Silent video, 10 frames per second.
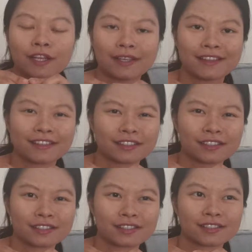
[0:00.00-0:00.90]
think I can link
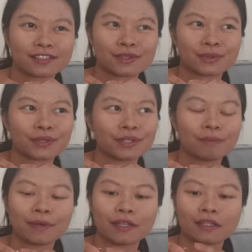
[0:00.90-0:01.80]
this to the store,
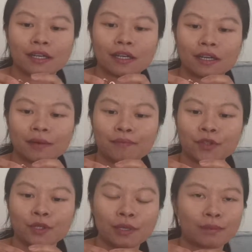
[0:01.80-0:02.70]
but
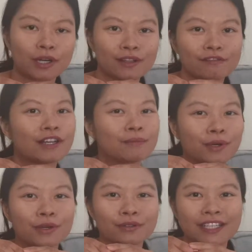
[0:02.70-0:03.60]
you can probably find
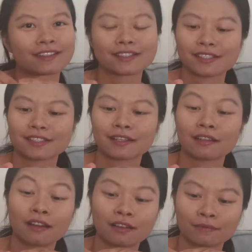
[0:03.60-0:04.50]
pearl necklaces a
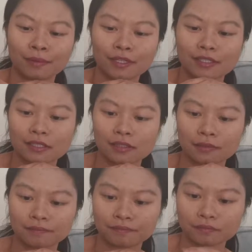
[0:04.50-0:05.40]
lot of places.
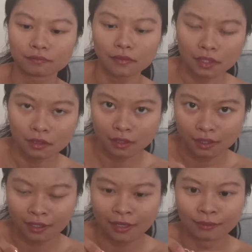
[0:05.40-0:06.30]

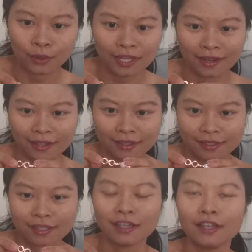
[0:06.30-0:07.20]
What I like
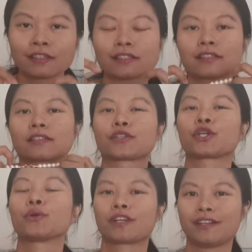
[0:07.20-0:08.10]
is this is a
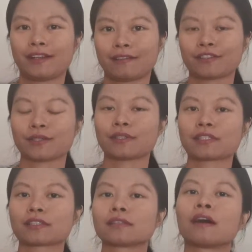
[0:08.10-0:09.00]
choker length, so
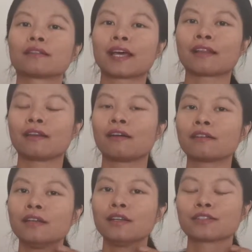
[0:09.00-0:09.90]
this is not that
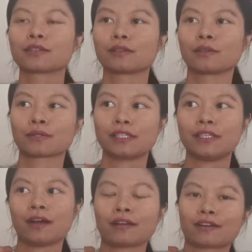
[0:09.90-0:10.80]
long, so it looks
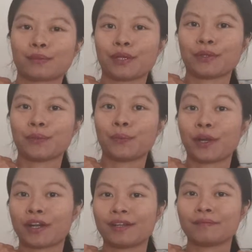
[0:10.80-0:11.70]
younger when you
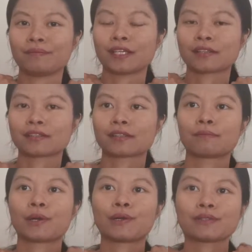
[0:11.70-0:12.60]
wear it, because
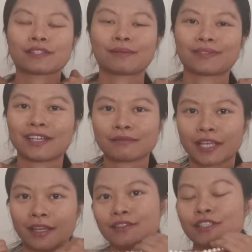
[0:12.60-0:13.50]
pearls sometimes
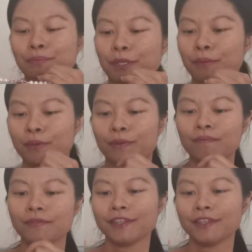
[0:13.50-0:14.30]
ages people.